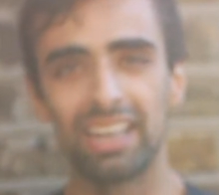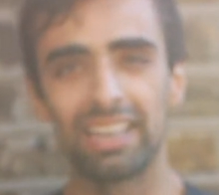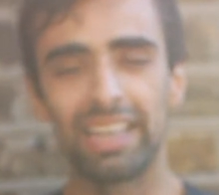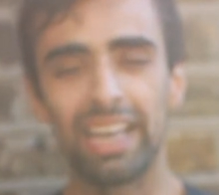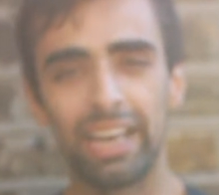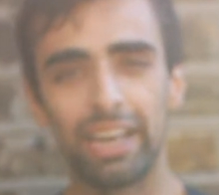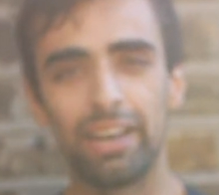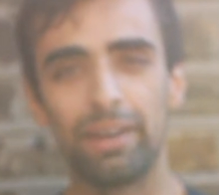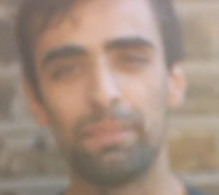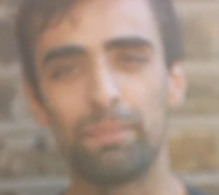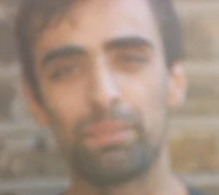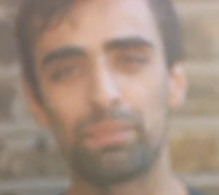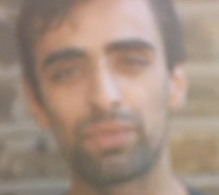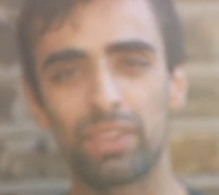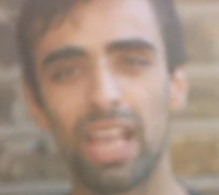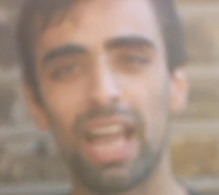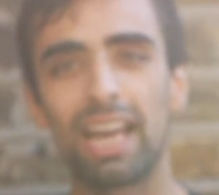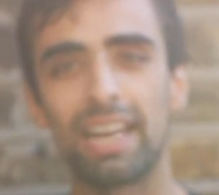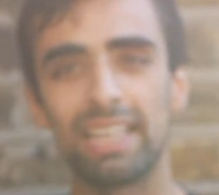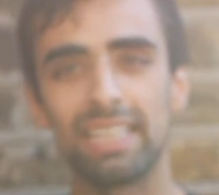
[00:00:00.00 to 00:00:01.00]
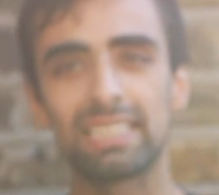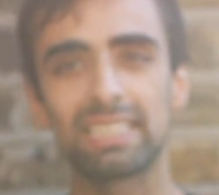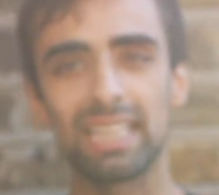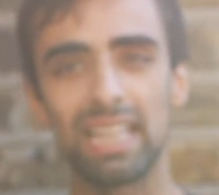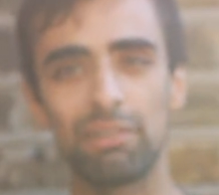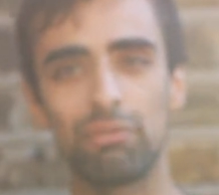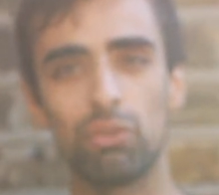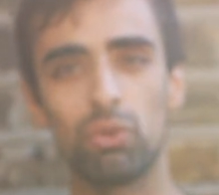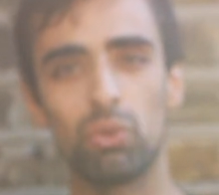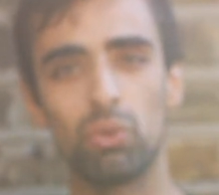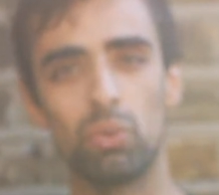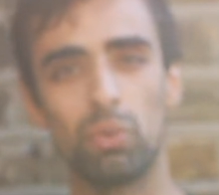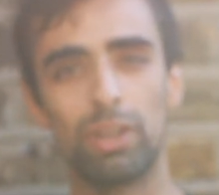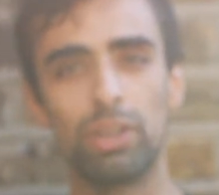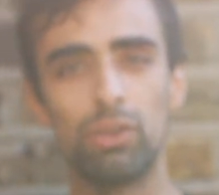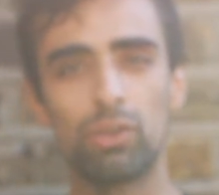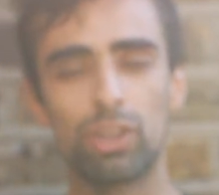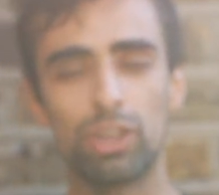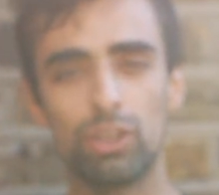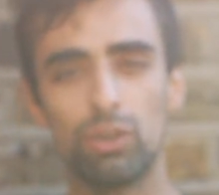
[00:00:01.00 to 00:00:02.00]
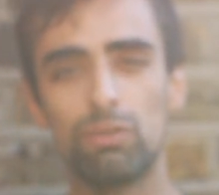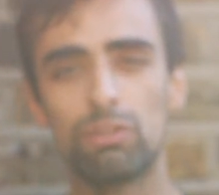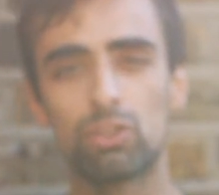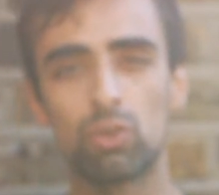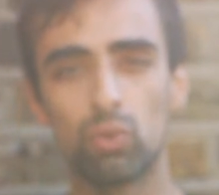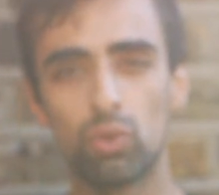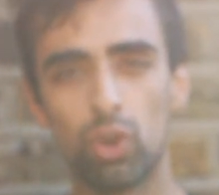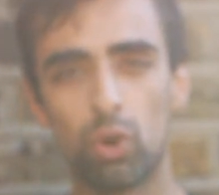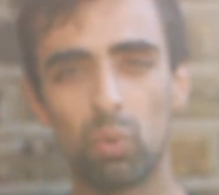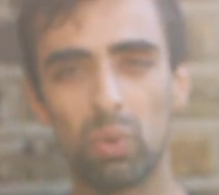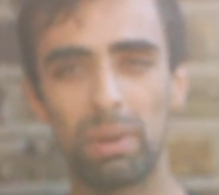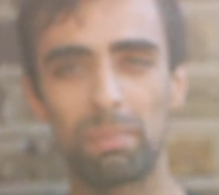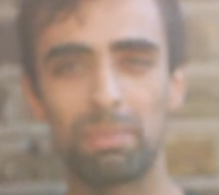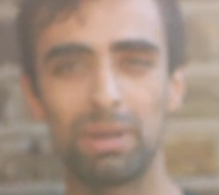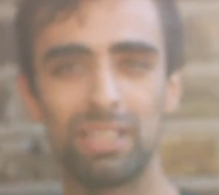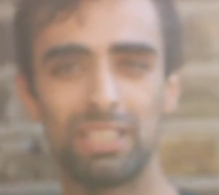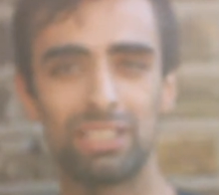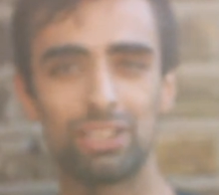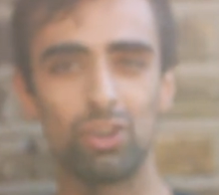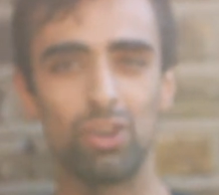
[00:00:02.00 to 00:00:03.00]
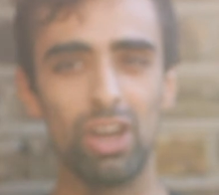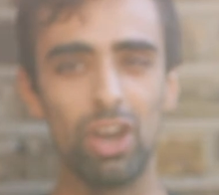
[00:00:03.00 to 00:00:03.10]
then at this level, when you can use all your weapons,